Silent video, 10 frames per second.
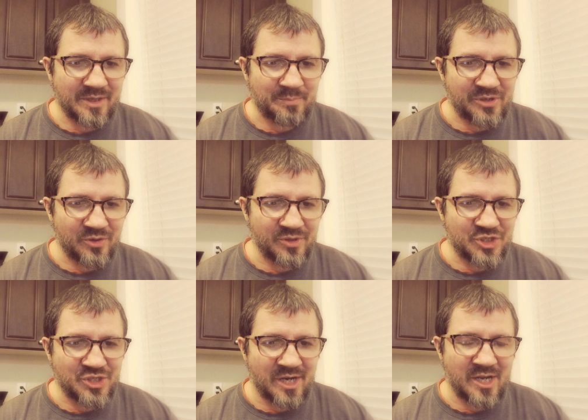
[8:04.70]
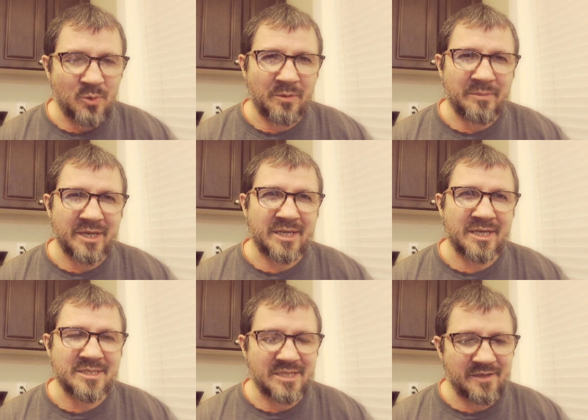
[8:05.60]
the Pure and Shining One by
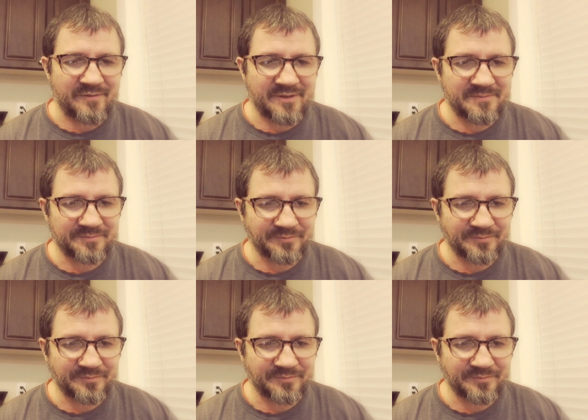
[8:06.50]
King David.